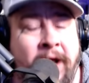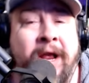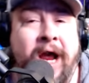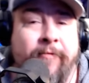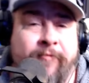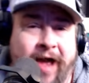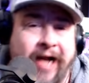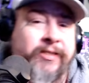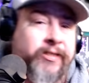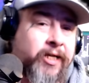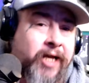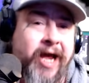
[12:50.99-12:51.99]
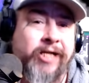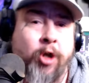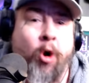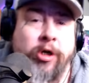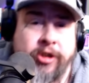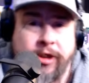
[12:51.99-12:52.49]
If that's the case,
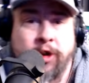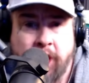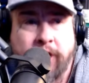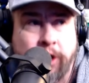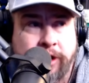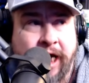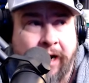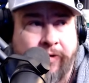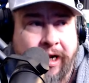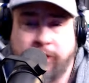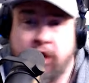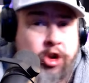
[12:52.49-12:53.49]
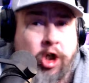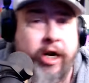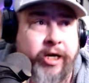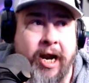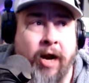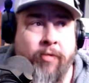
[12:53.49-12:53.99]
Harsh, then shut your channel down. Just shut it
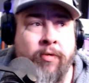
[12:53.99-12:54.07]
down.